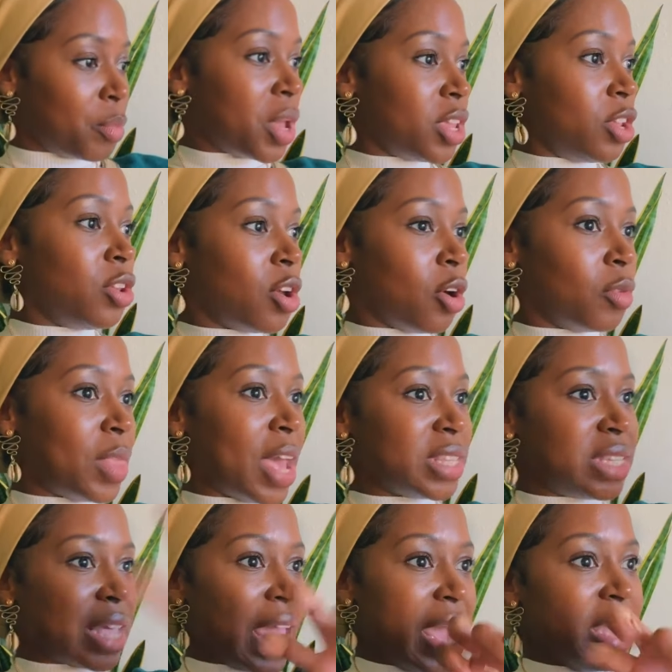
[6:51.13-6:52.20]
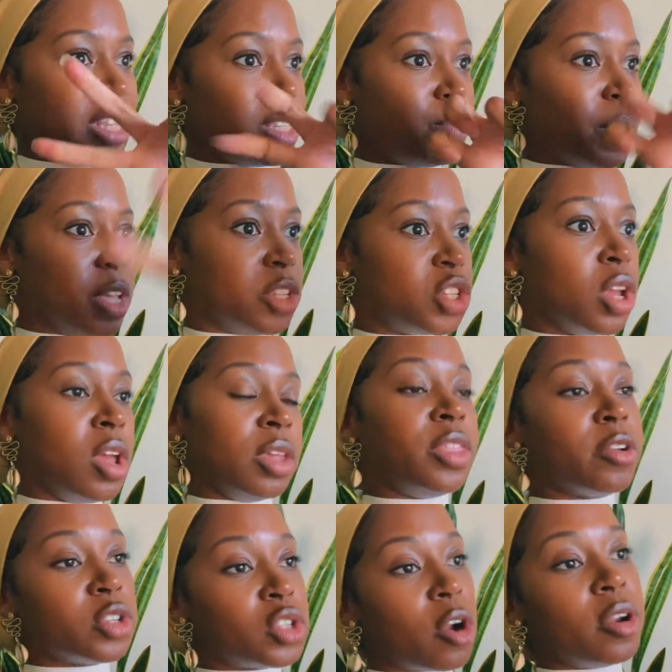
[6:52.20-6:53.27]
But you know, that's hate speech.
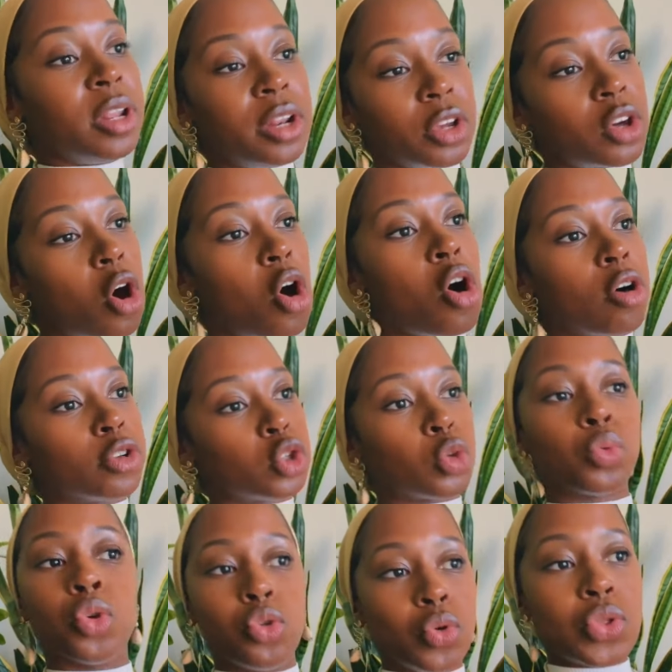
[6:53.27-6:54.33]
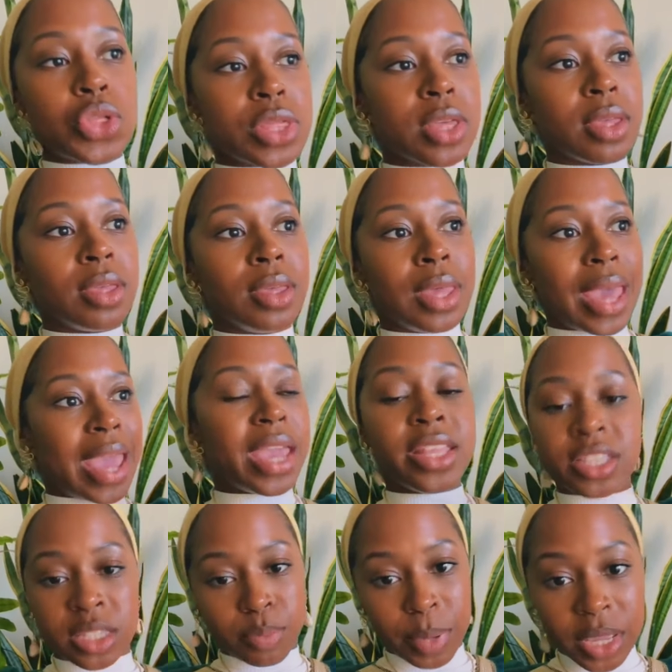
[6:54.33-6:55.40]
They're starting to call truth
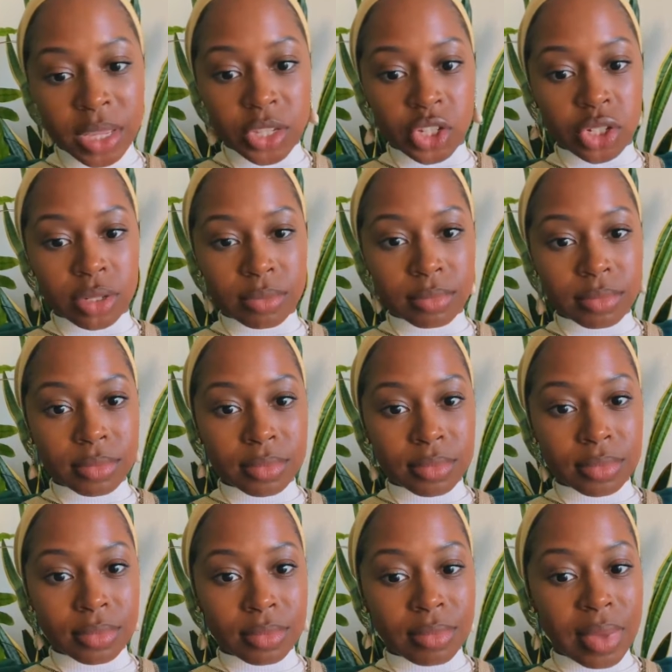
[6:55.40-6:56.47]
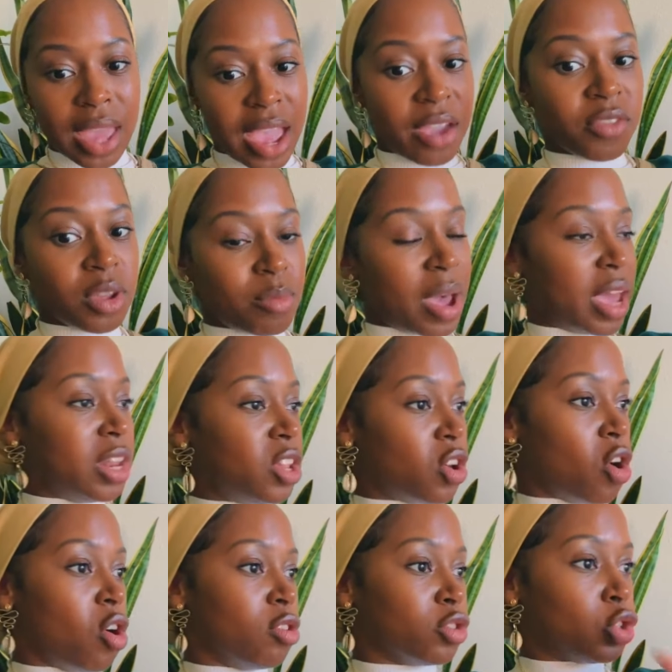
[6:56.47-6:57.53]
hate speech. Everybody
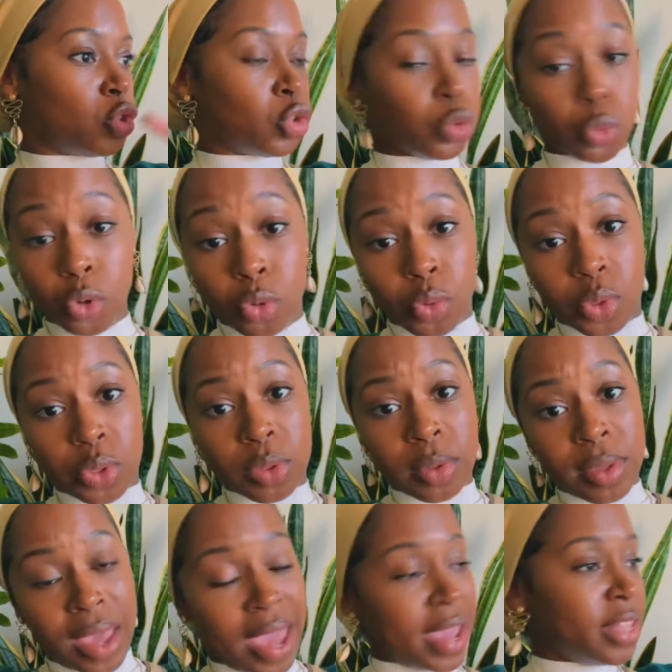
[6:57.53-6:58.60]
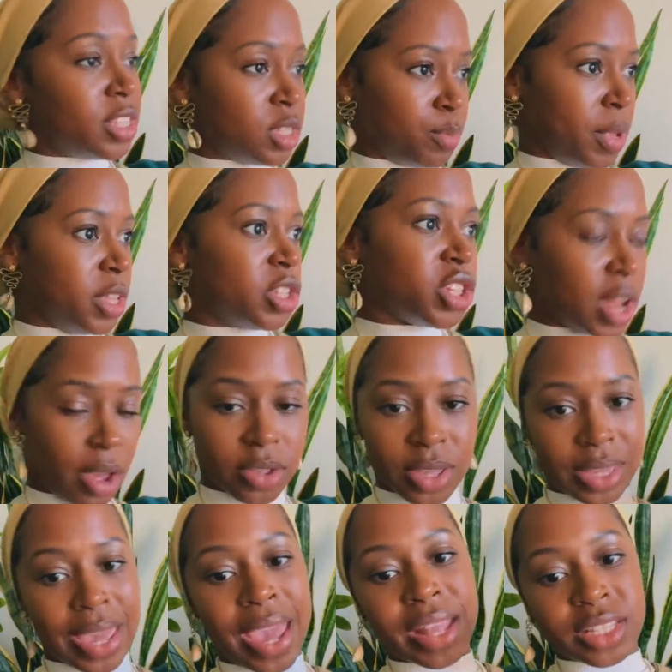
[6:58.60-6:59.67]
calls truth hate speech now.
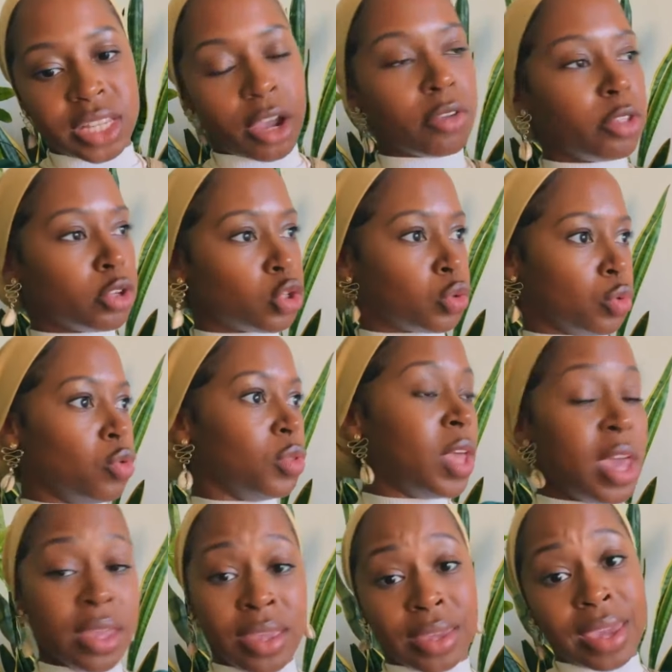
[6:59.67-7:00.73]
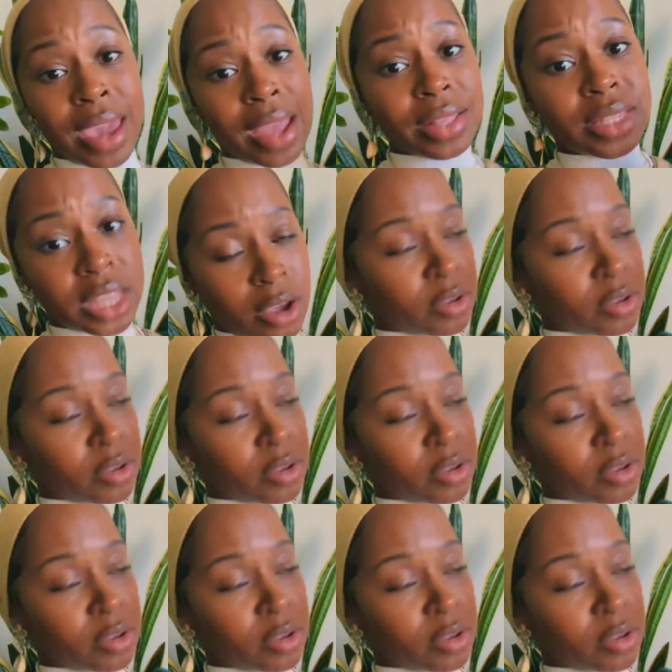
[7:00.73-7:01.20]
You can't tell the truth. You can't